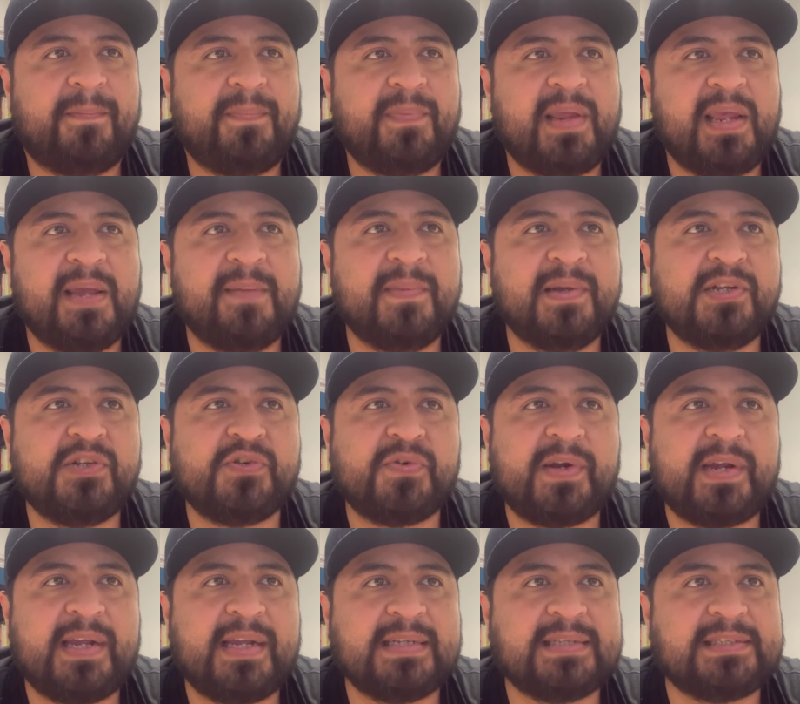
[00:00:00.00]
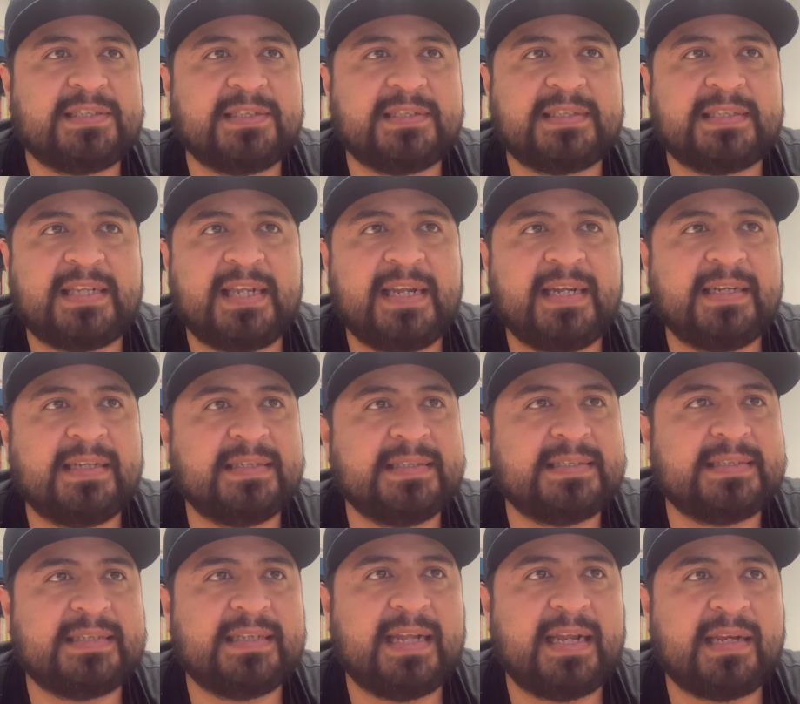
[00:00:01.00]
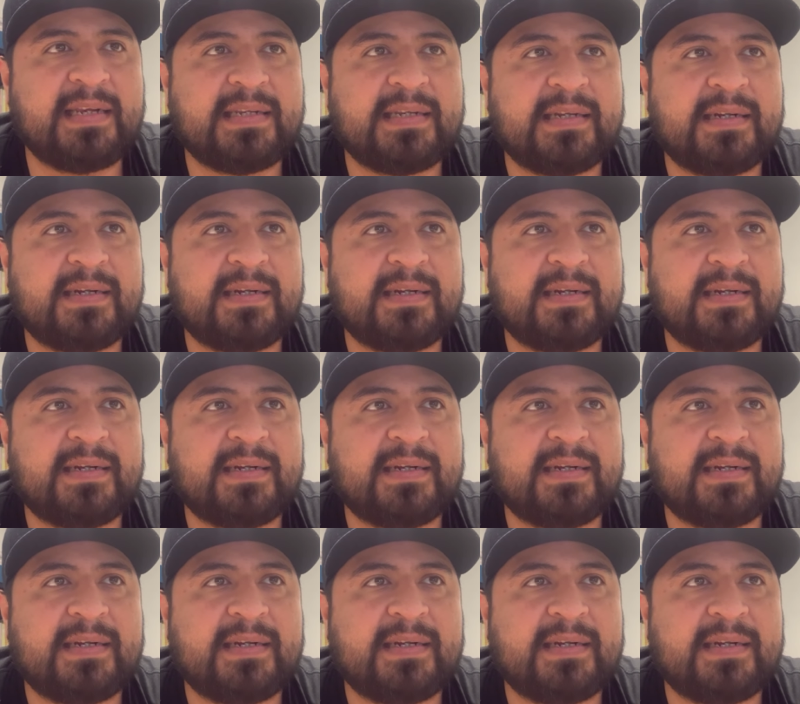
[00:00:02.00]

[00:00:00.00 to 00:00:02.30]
Imagery is just things that